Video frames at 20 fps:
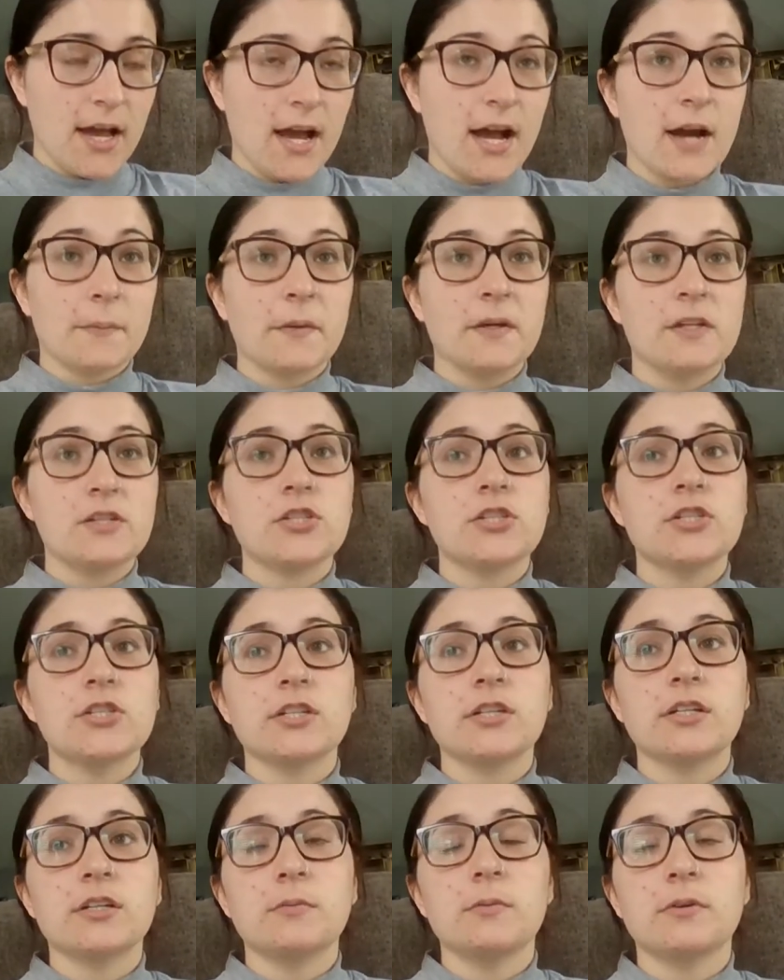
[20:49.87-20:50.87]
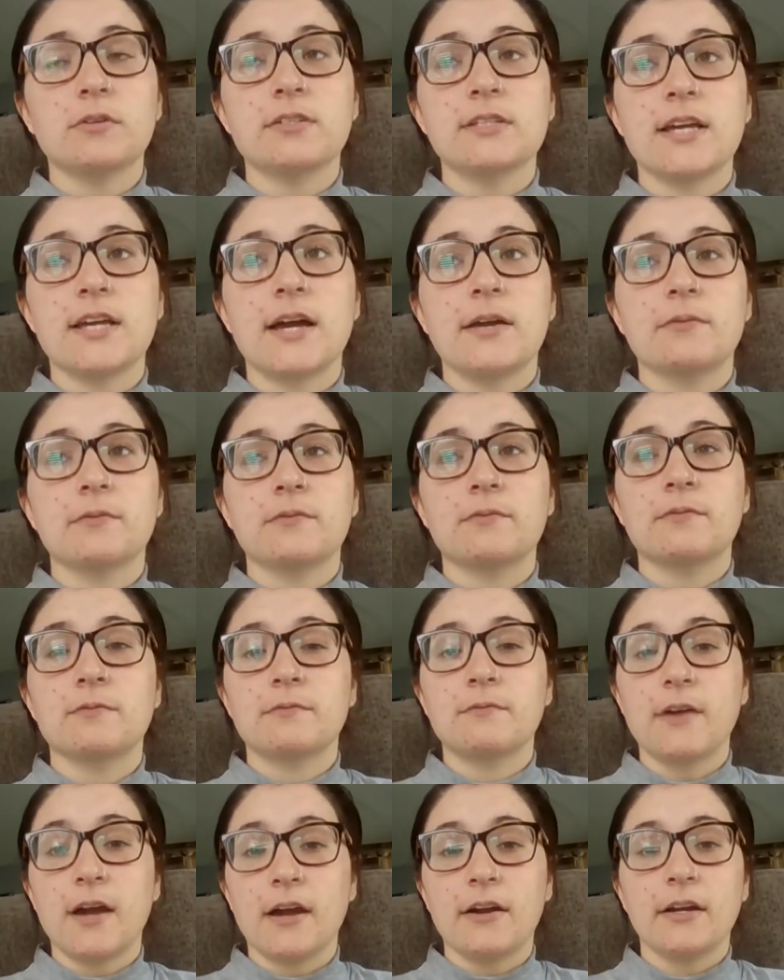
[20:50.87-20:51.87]
Our patients are going to present
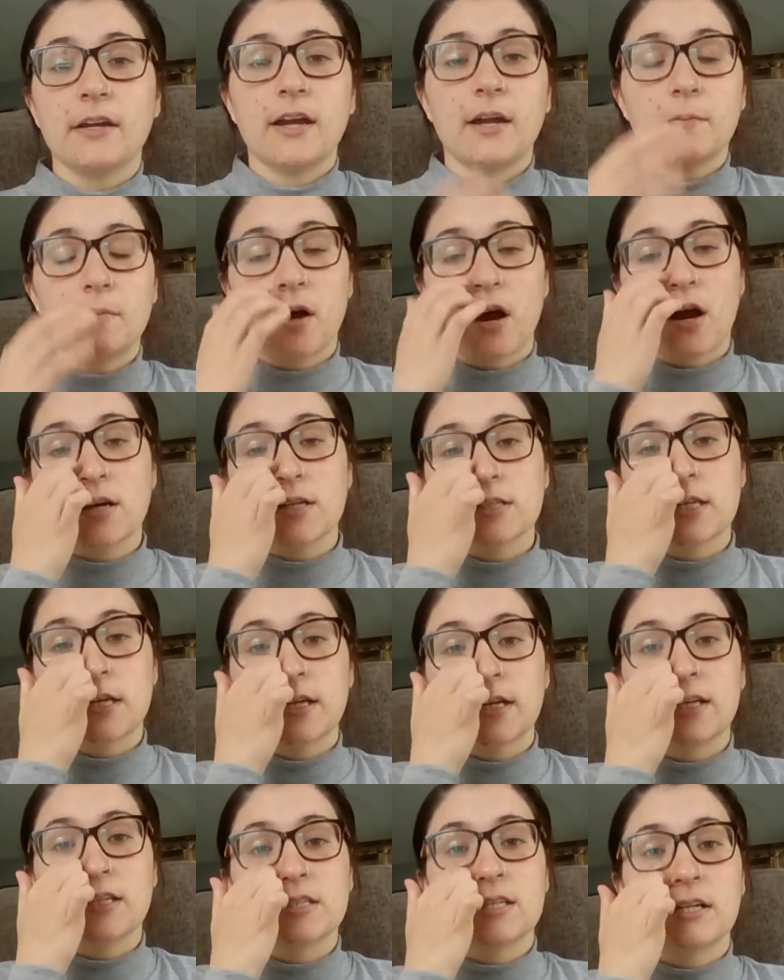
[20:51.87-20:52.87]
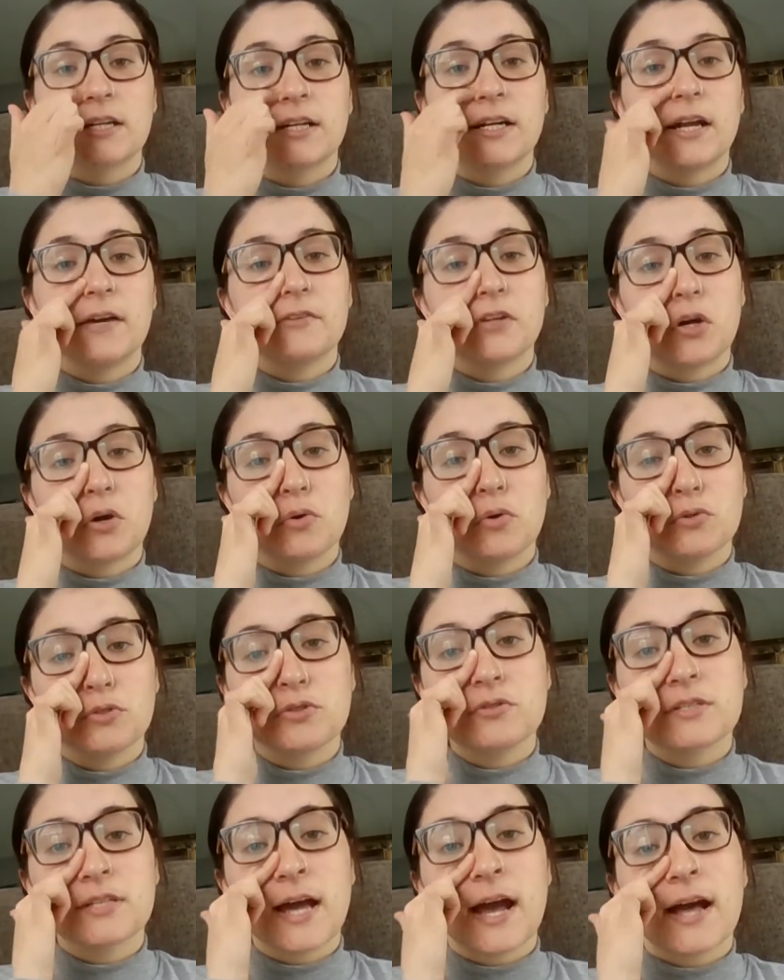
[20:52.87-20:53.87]
very hypoxic if they're going to have an
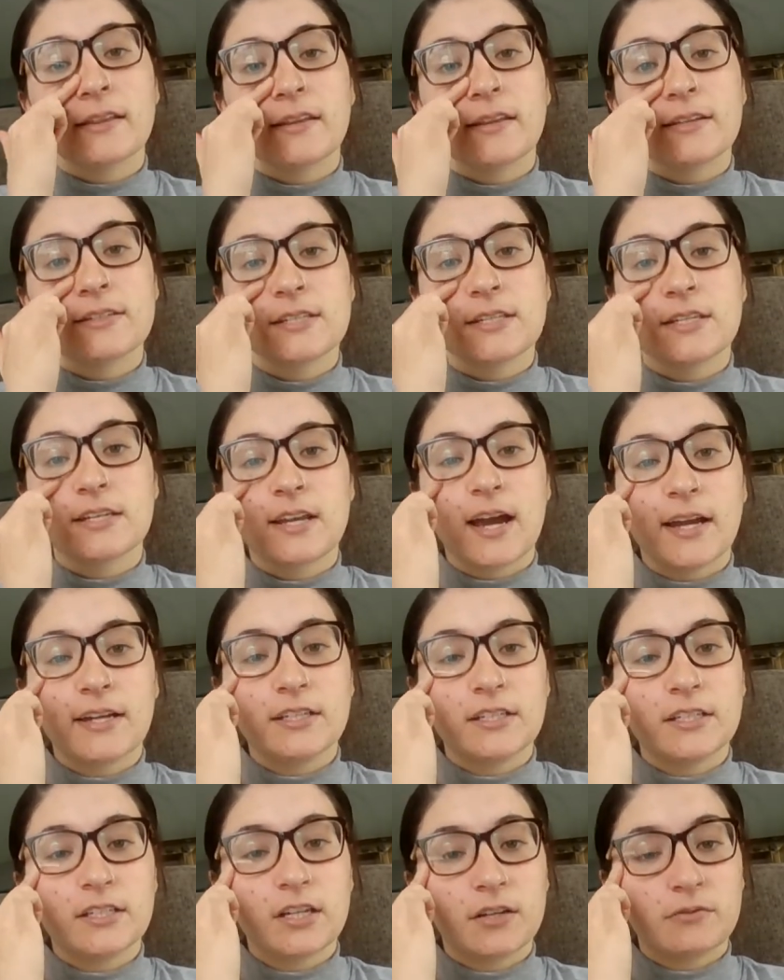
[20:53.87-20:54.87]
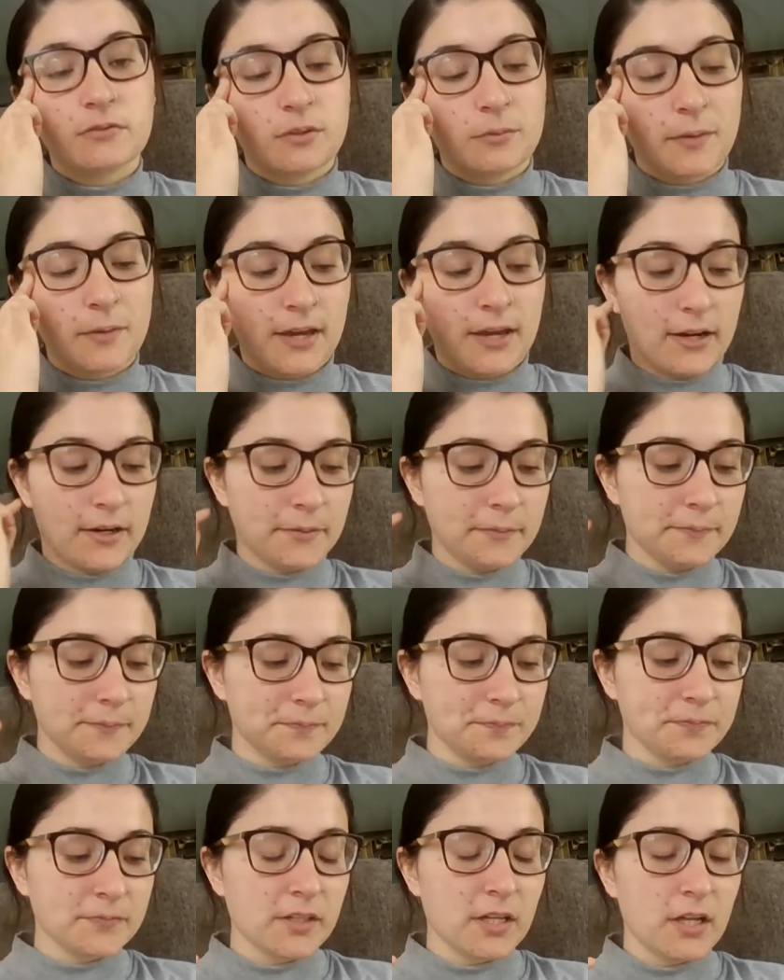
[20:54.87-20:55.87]
O2 sat less than 90 on room air.
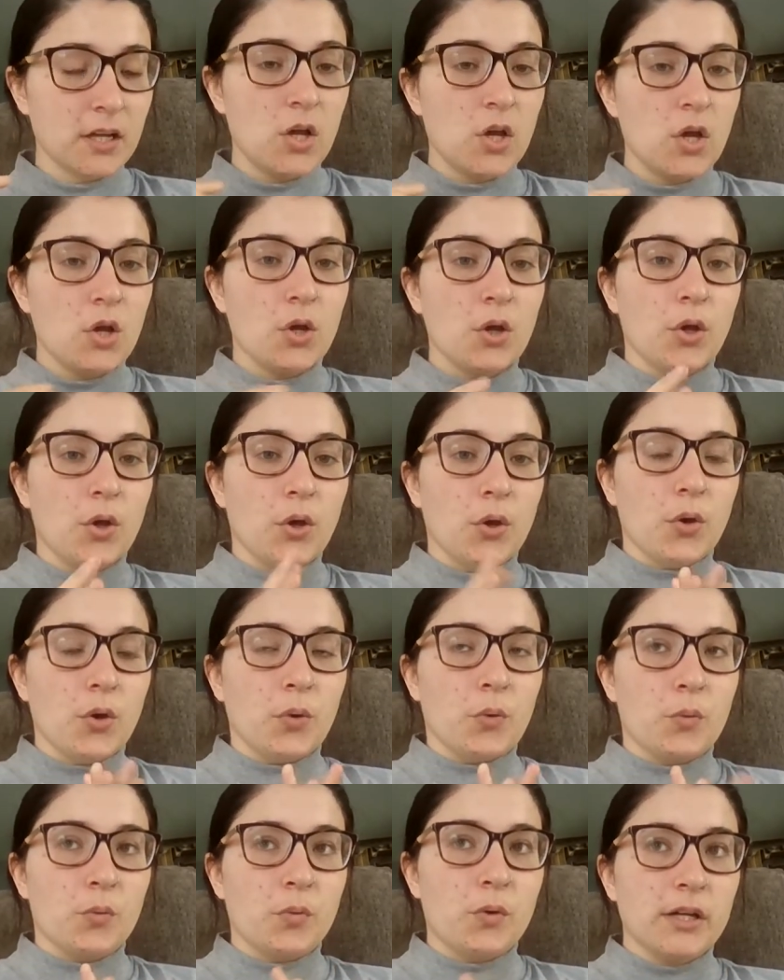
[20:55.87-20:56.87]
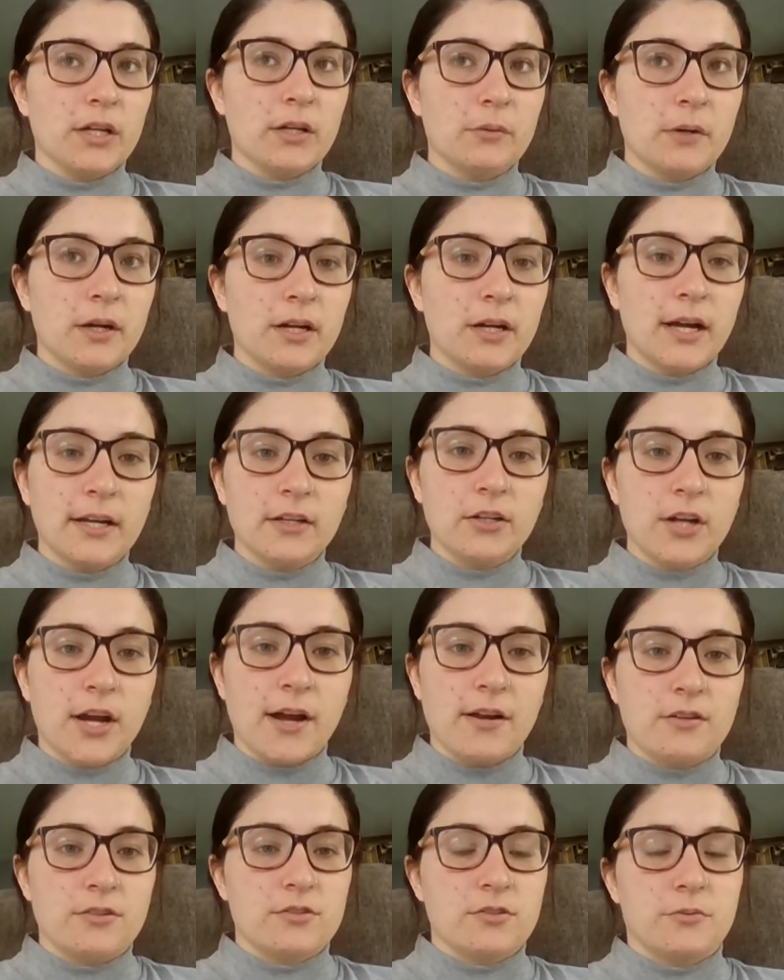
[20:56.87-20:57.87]
What kind of
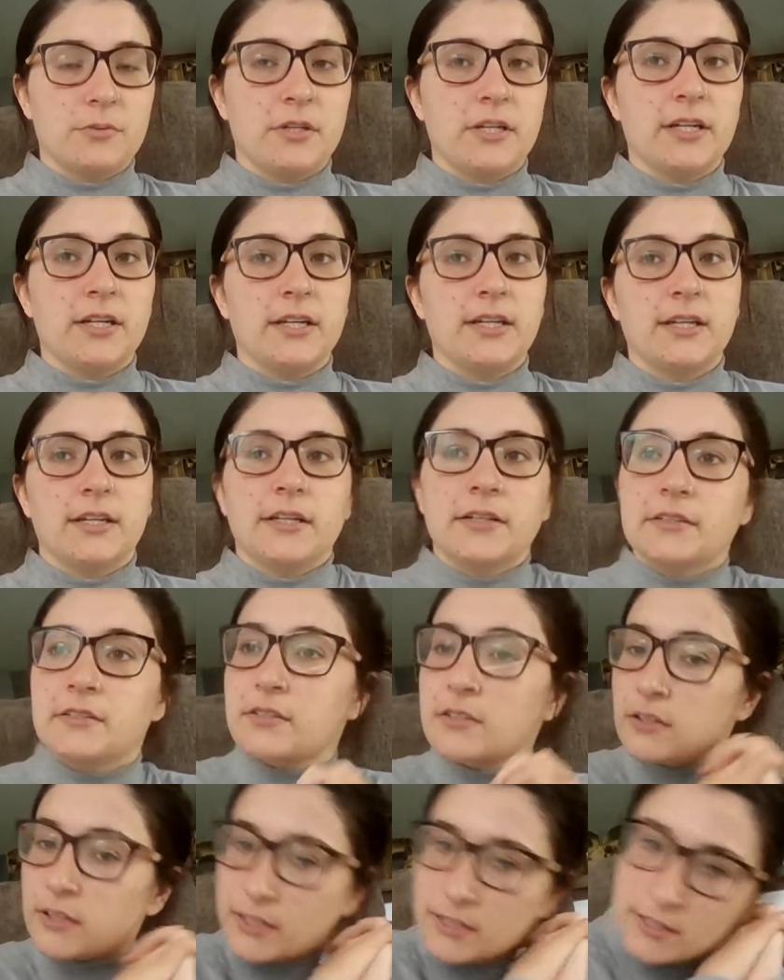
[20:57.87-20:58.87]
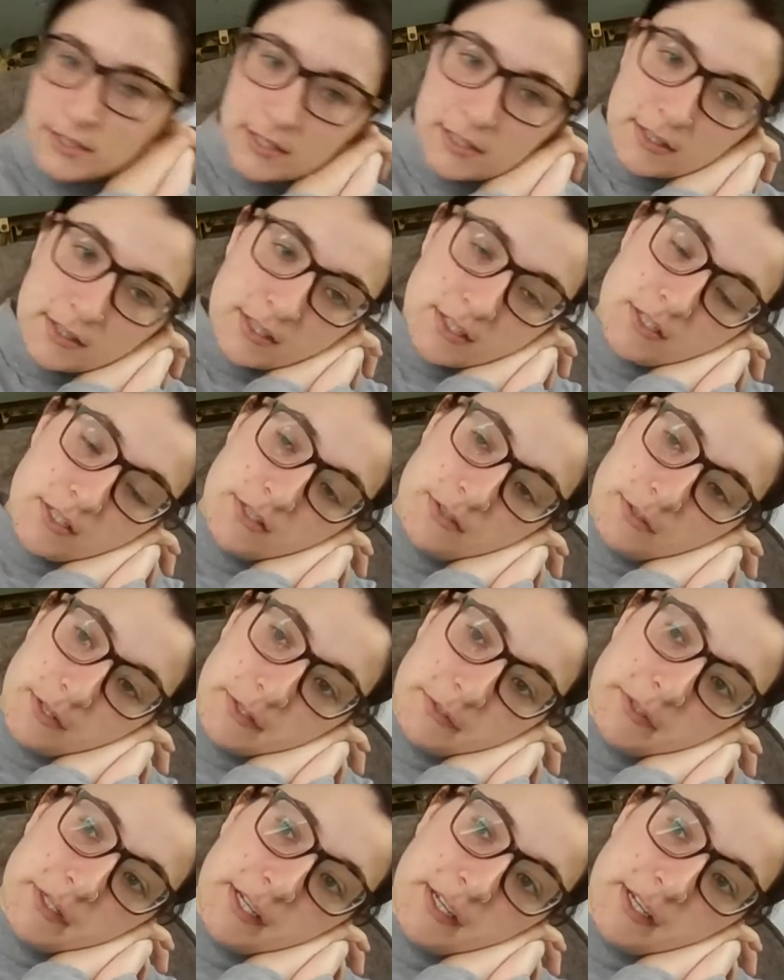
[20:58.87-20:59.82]
crackles are we going to hear? So let's think this through.